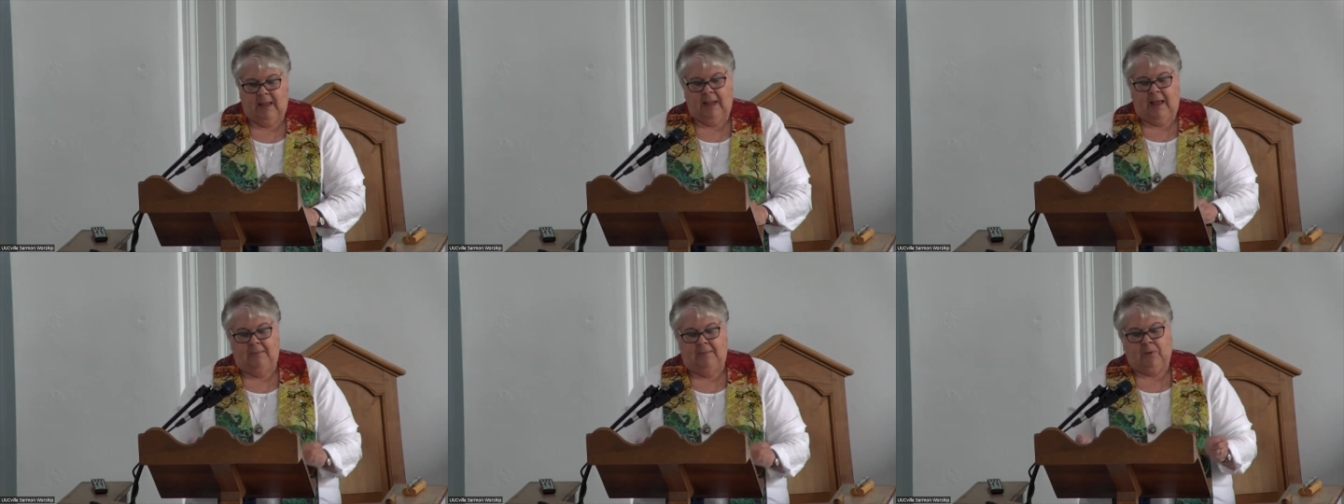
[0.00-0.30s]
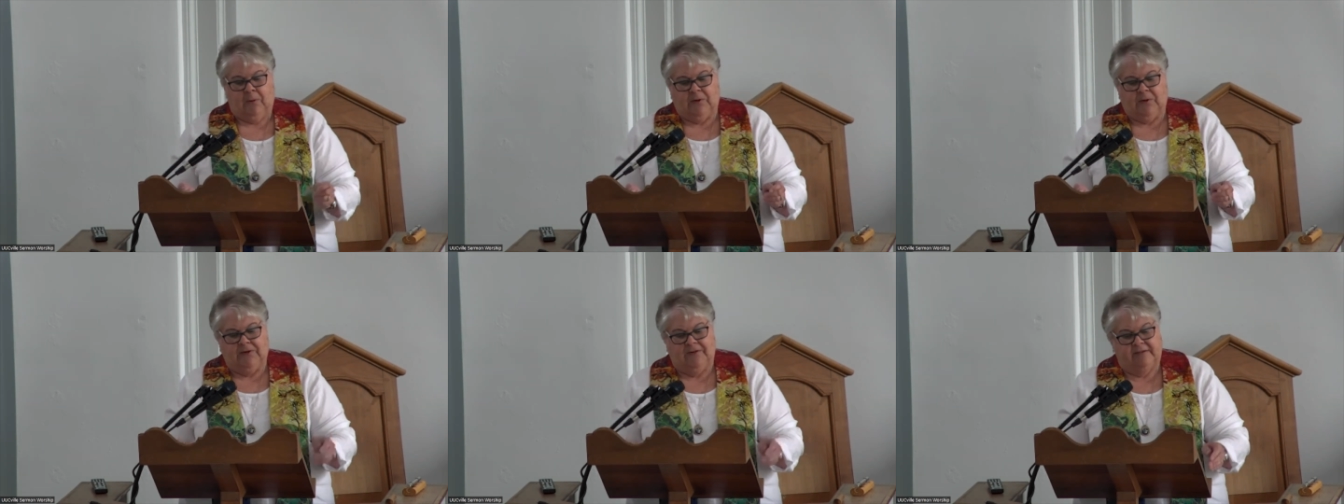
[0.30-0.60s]
I'm
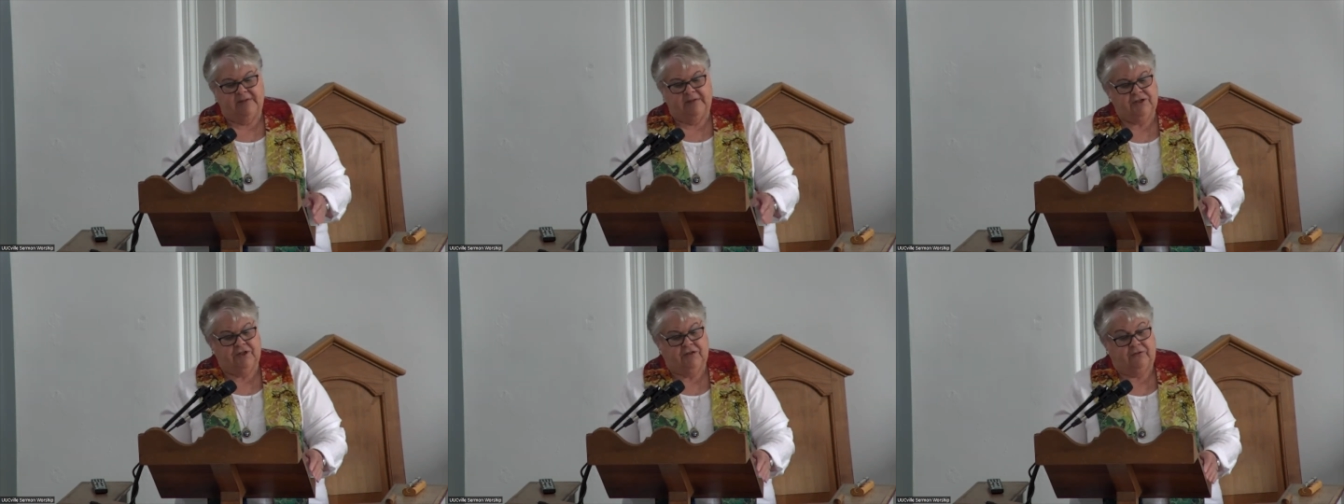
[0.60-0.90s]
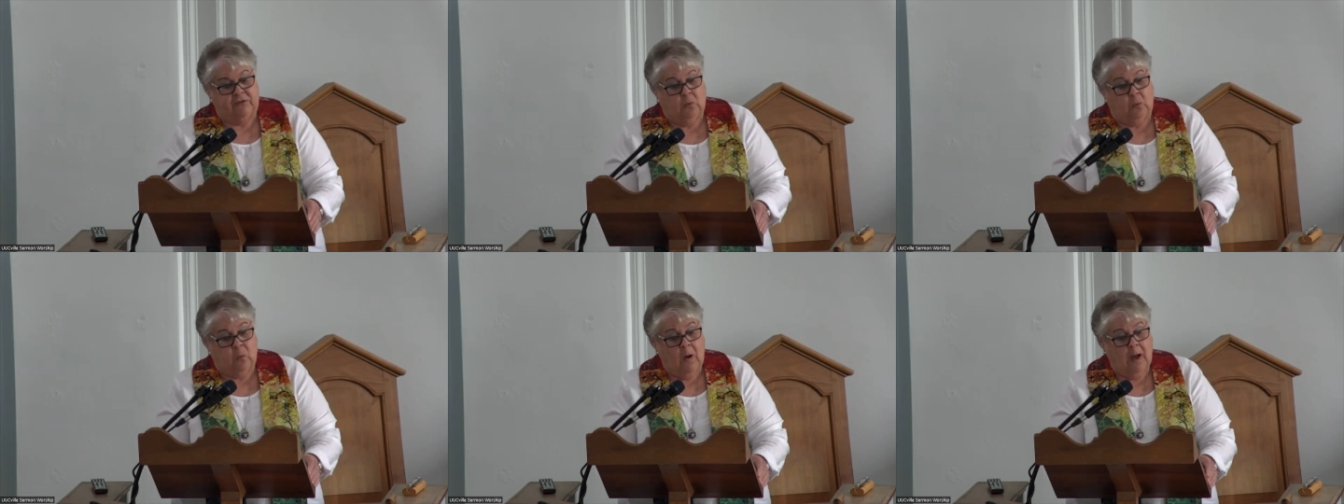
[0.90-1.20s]
going to
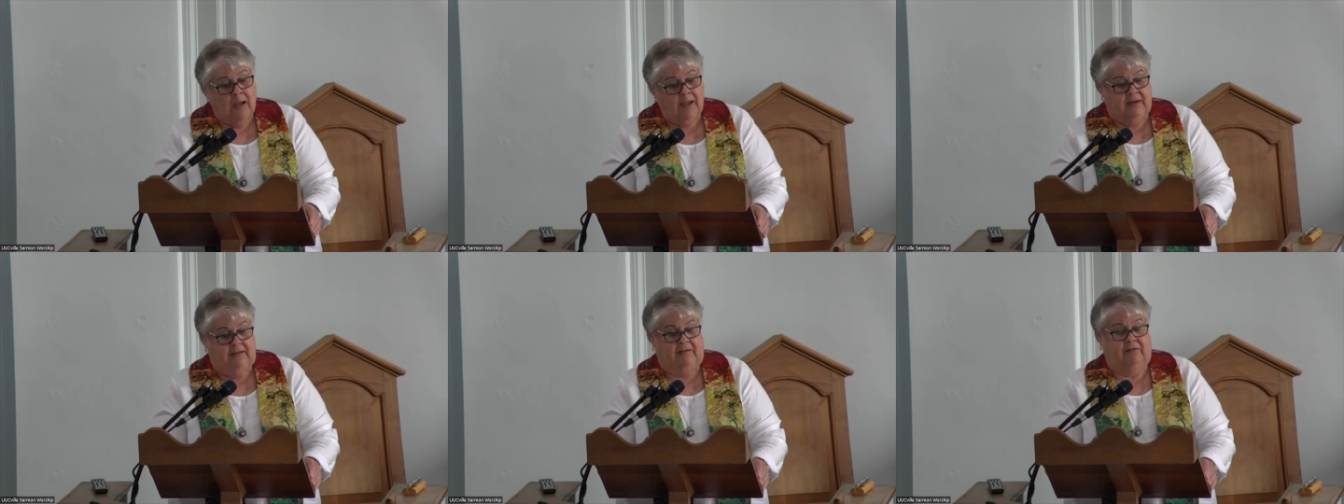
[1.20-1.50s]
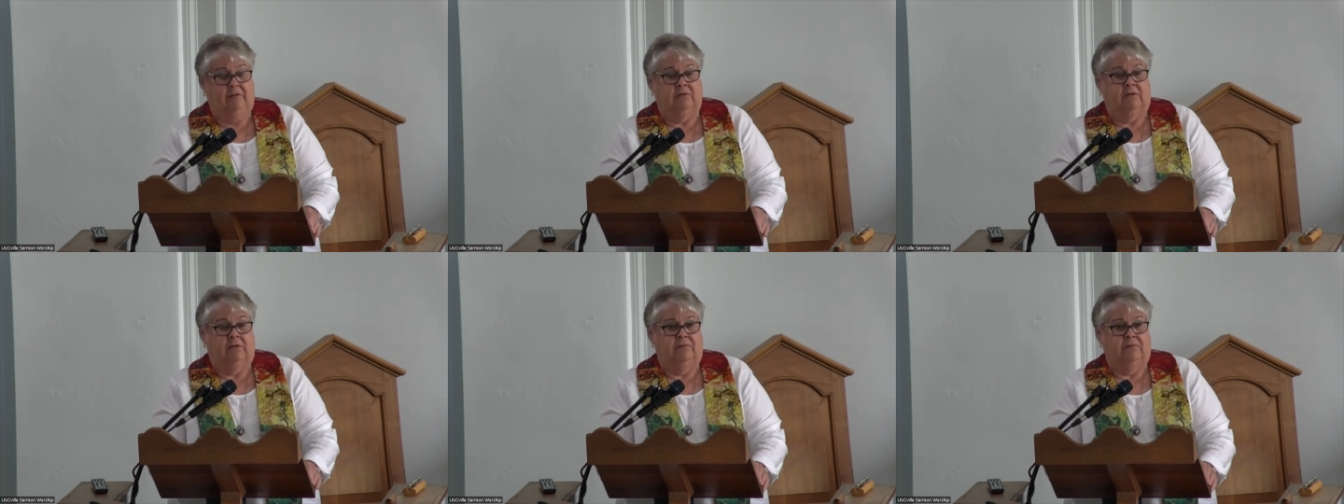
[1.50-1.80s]
suggest why it's
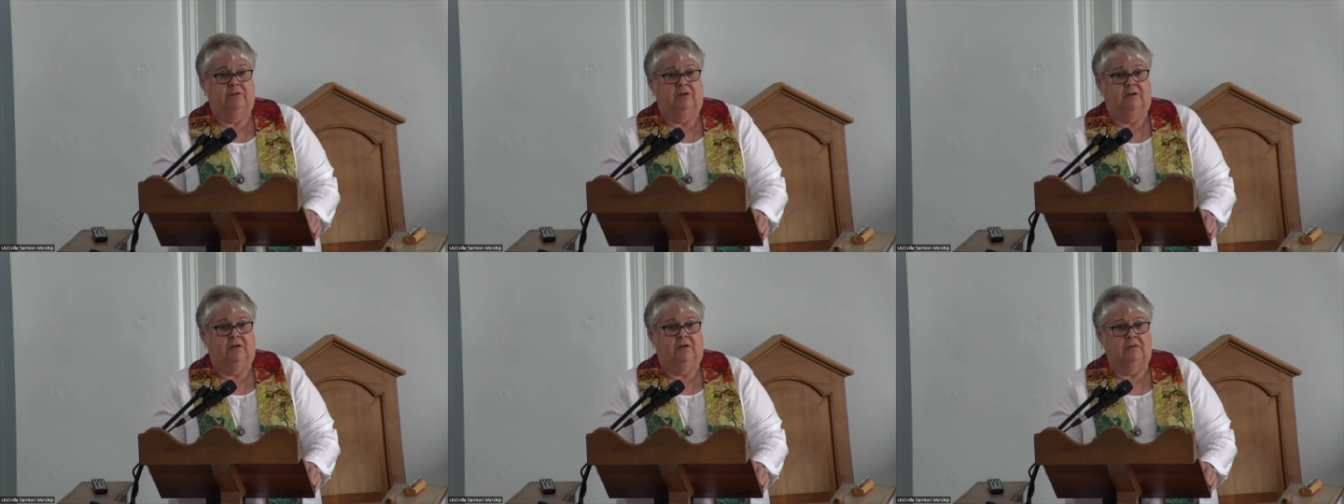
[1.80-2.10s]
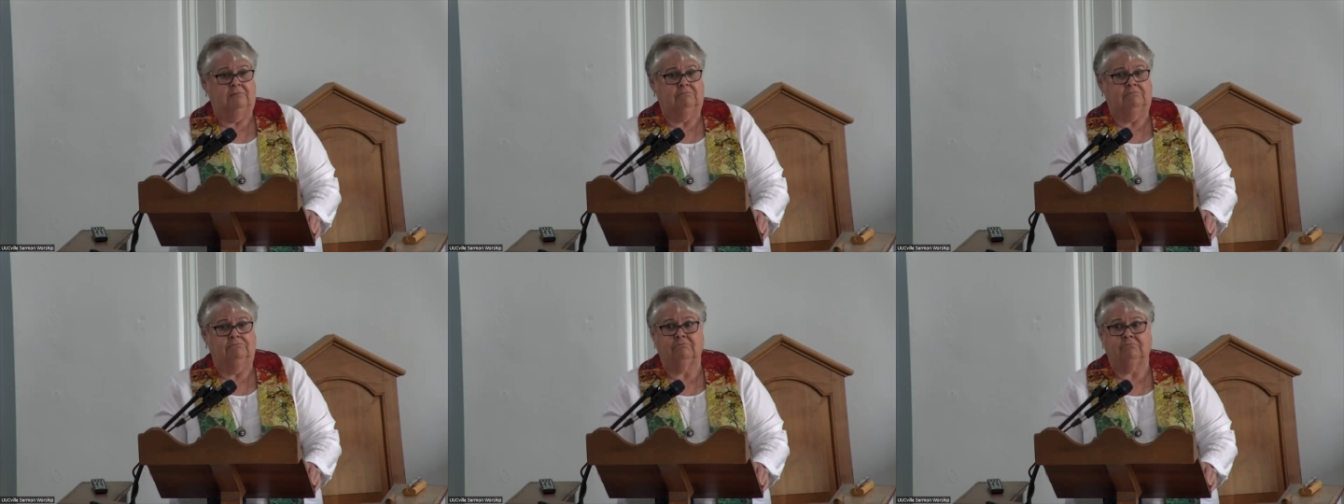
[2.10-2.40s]
so
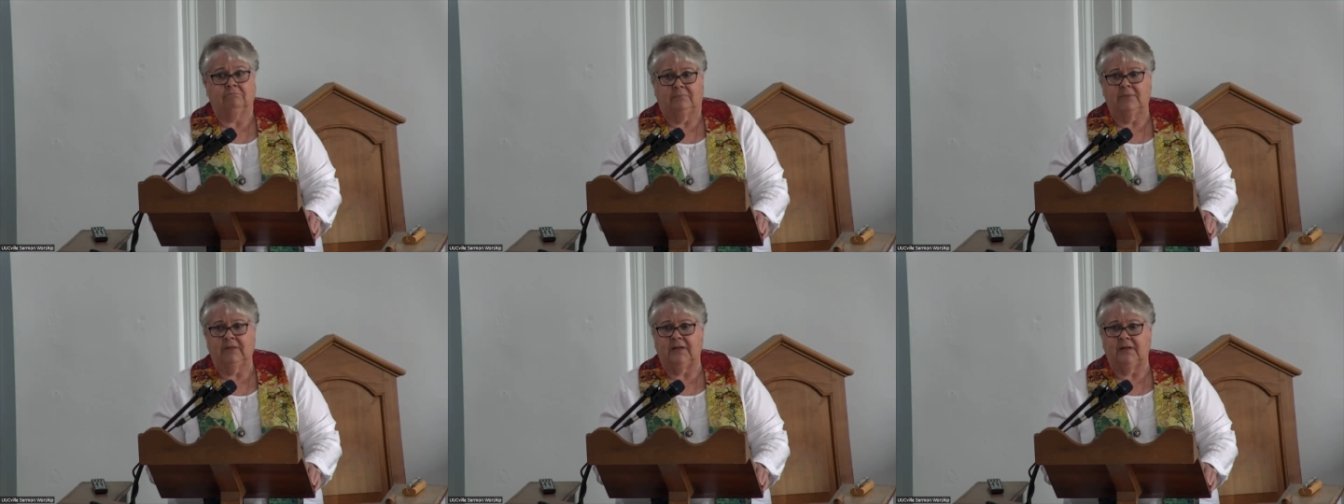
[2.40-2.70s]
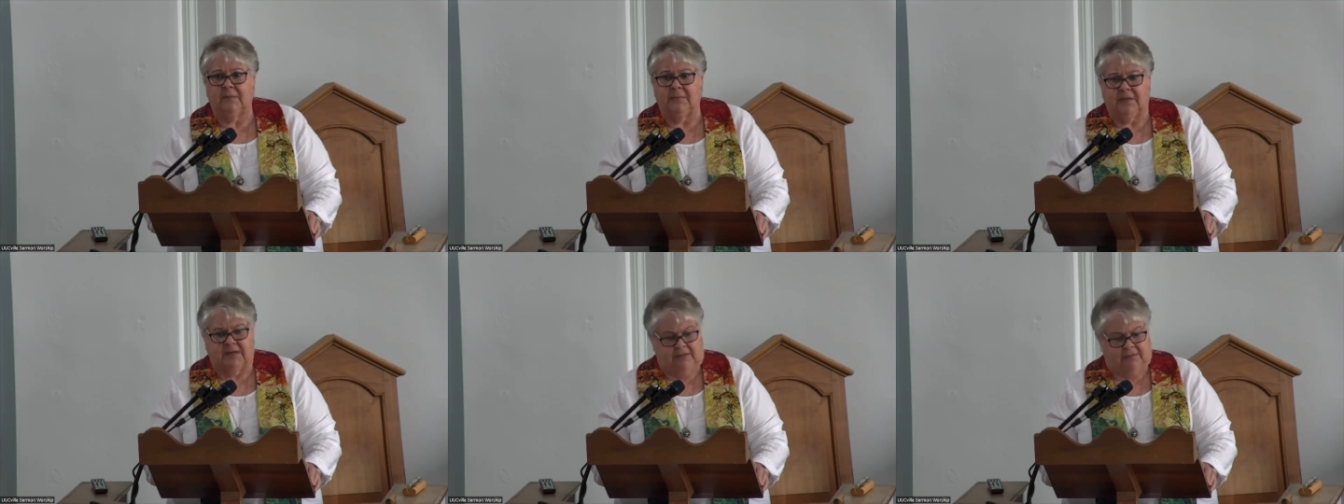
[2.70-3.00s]
difficult in
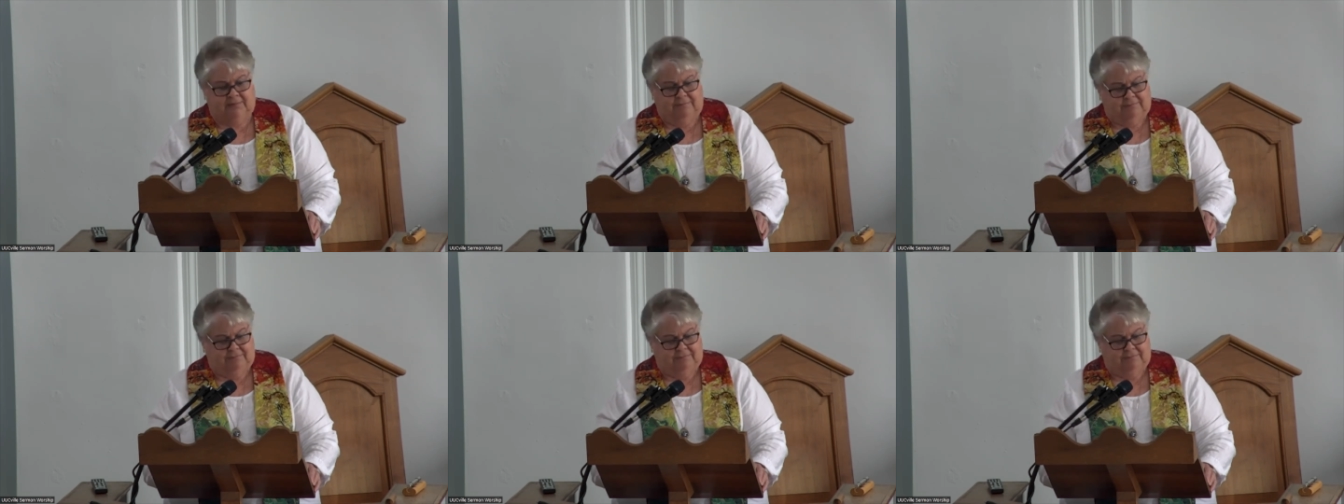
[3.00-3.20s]
a minute.